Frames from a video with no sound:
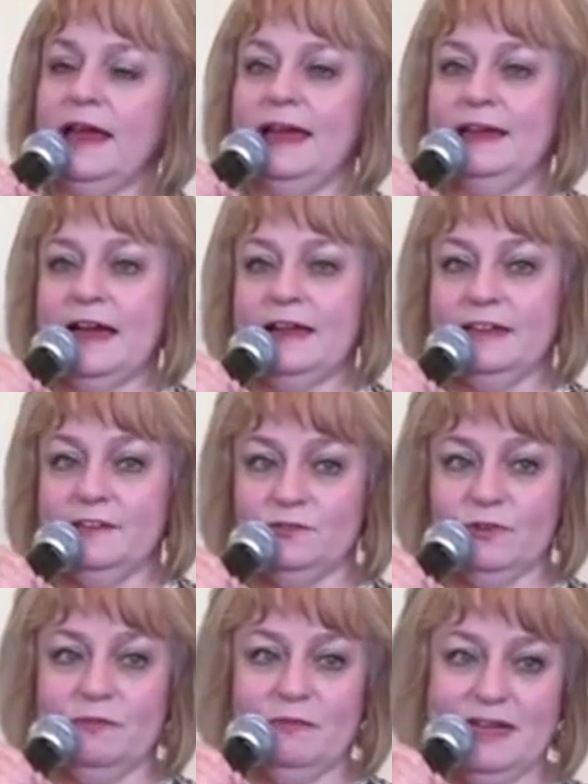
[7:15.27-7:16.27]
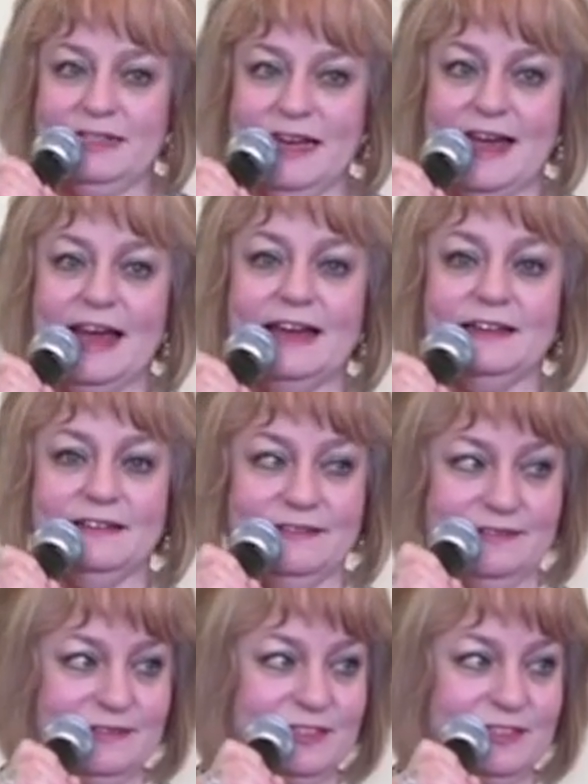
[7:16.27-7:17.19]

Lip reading: and I lived with my dad,